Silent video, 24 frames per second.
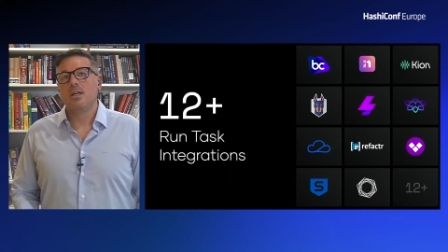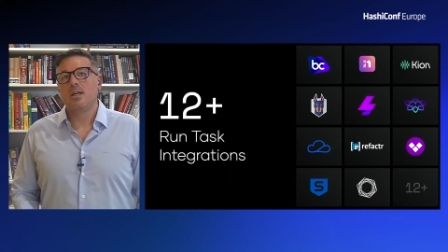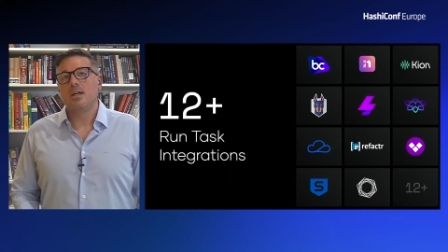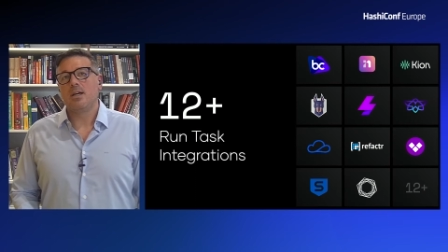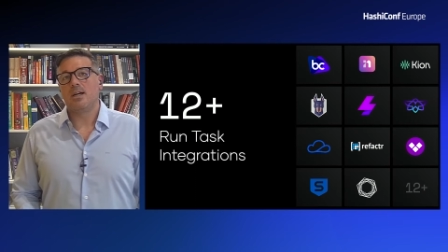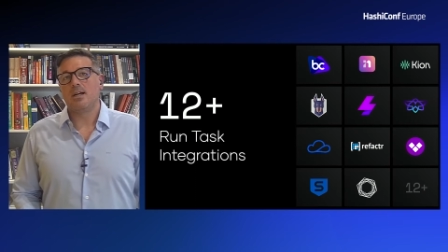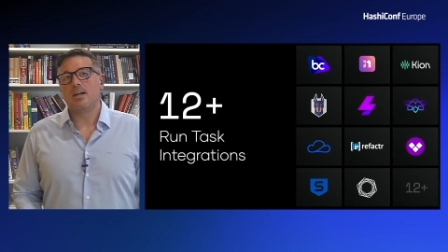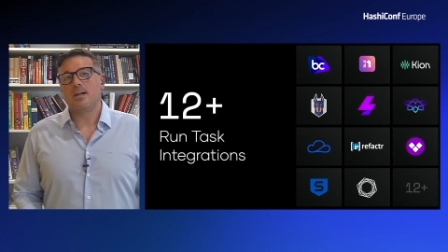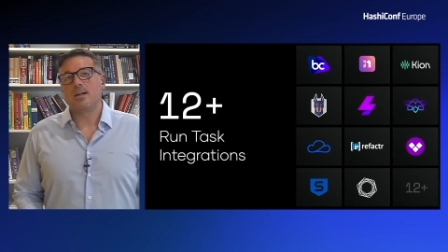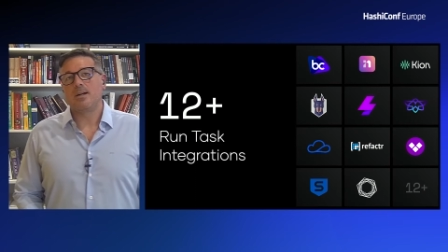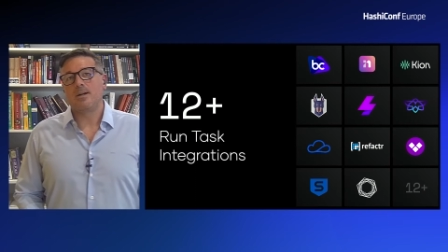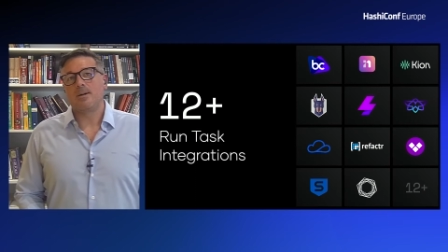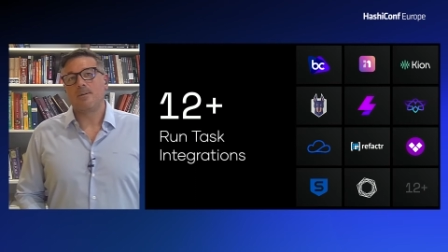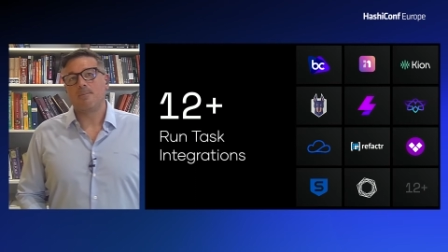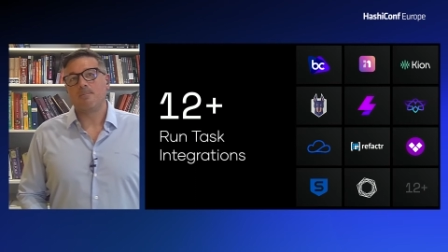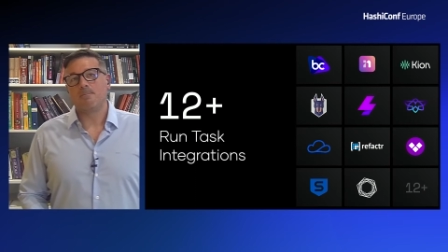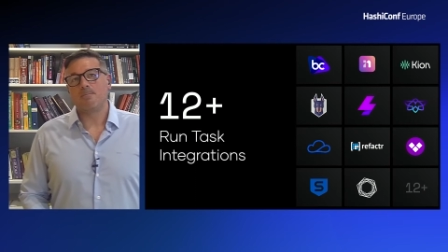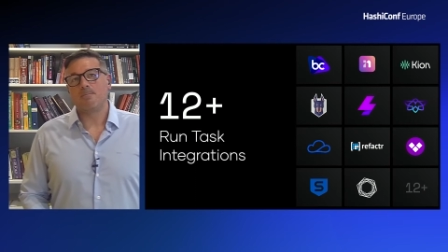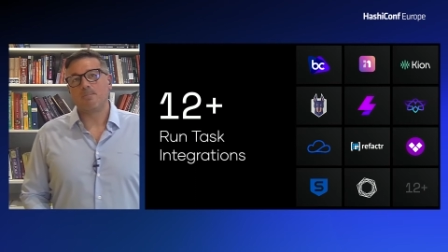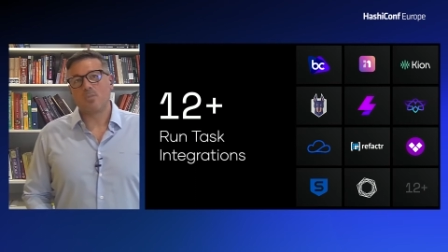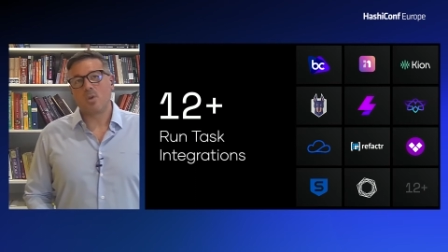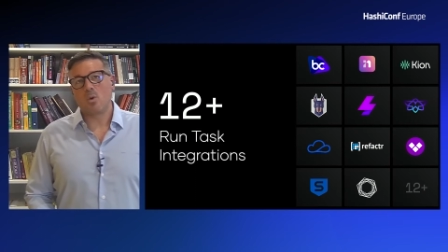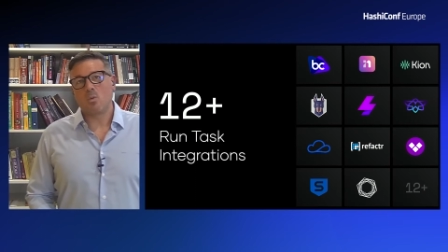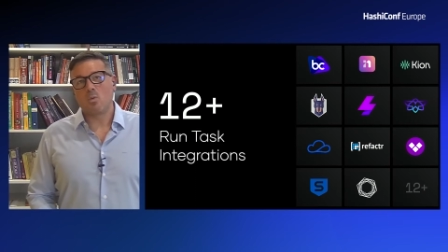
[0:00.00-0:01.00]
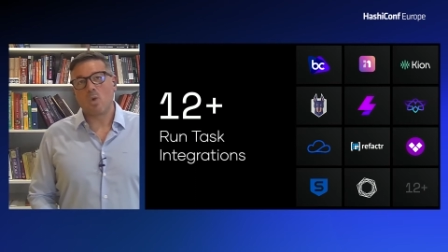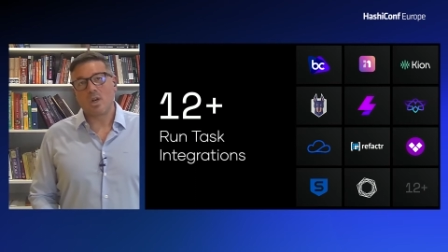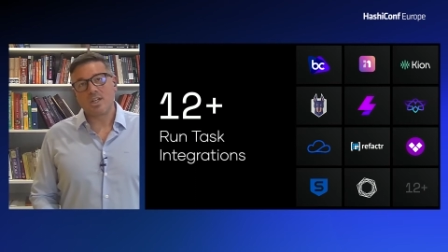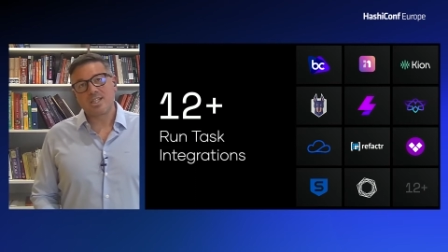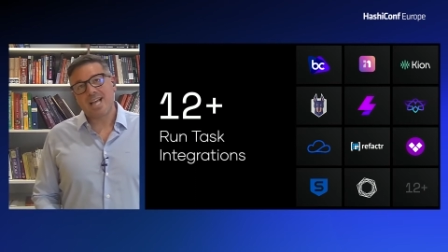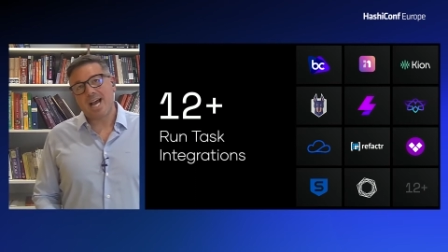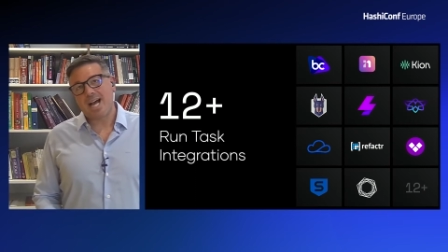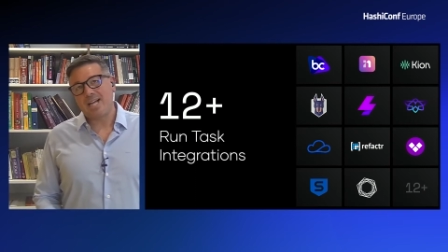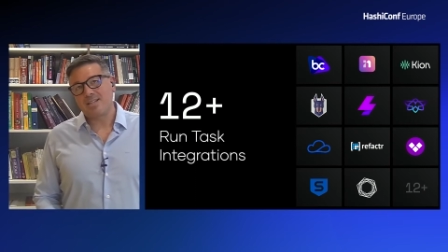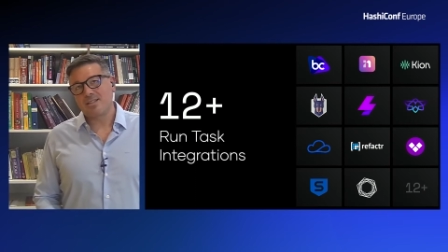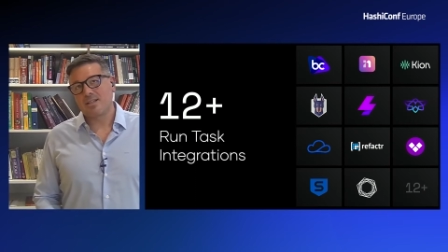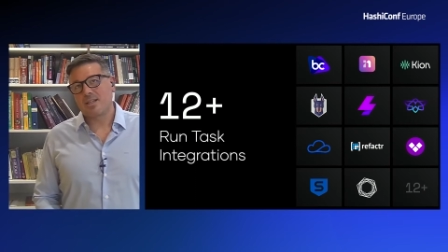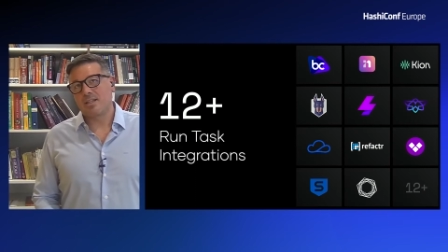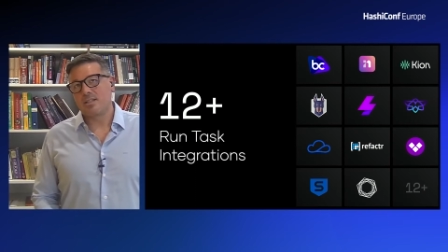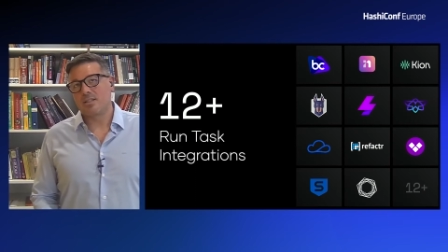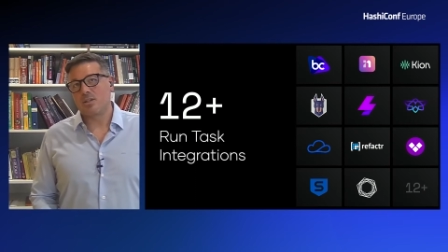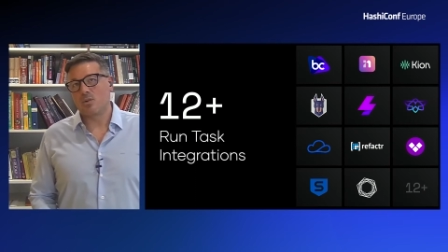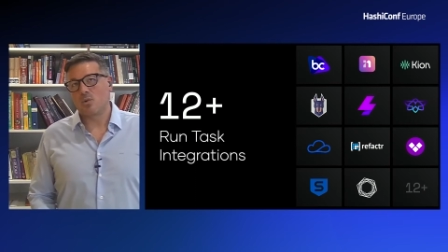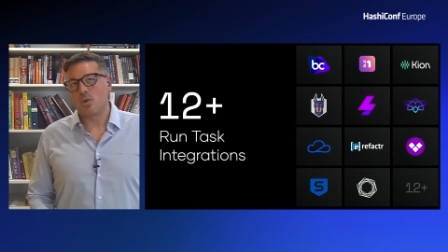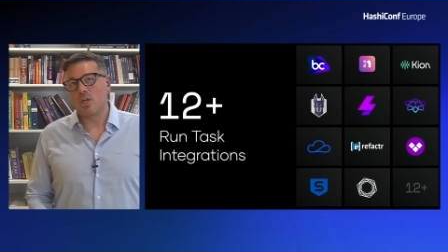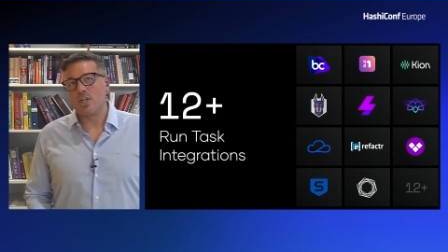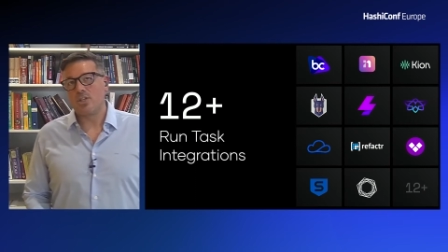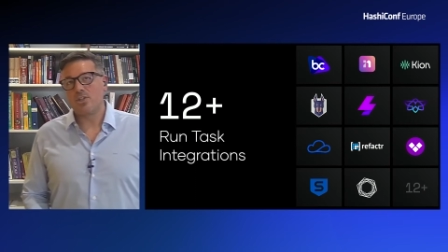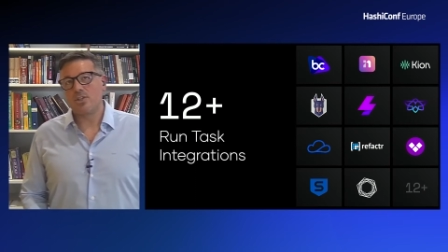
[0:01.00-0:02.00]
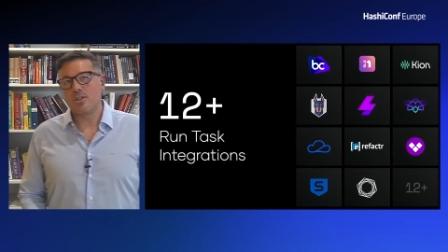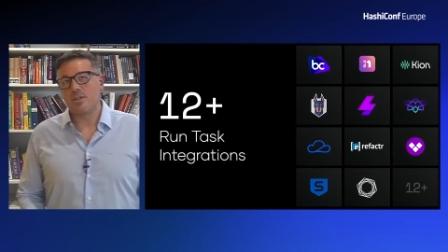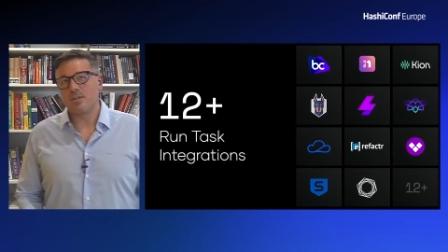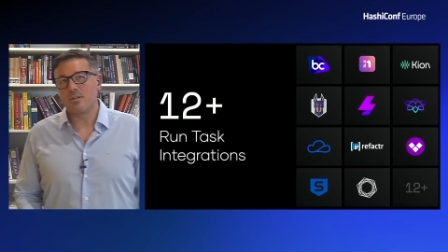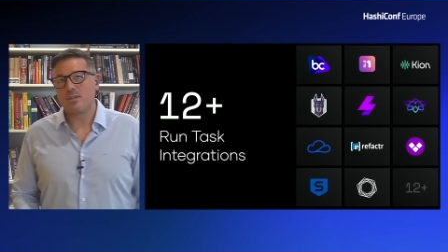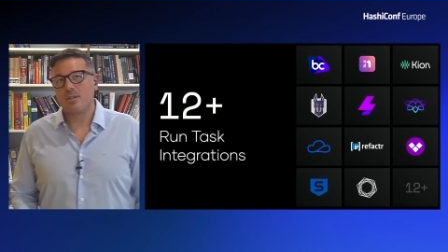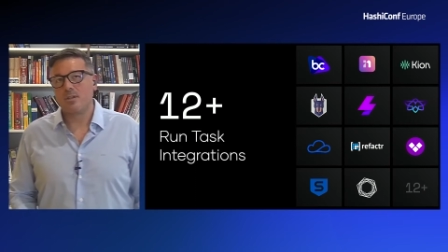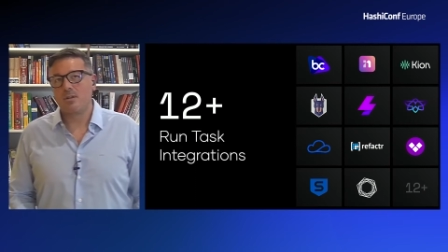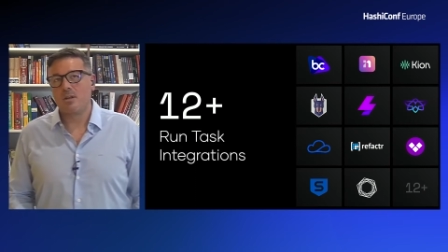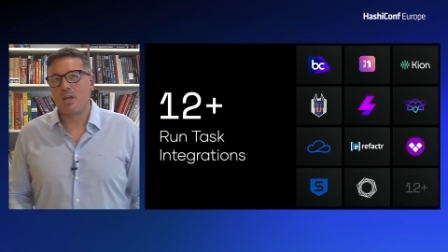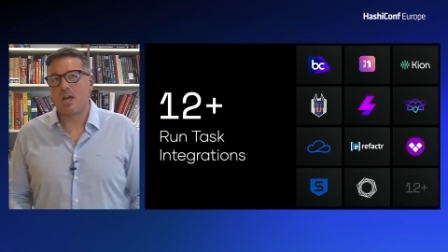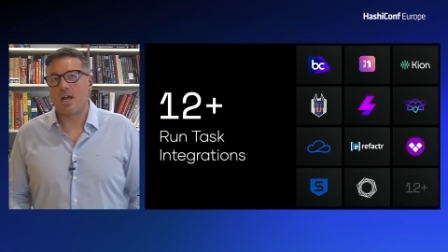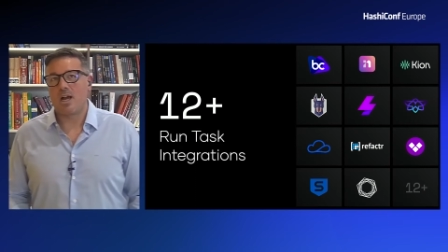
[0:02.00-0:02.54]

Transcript: um, run task integrations,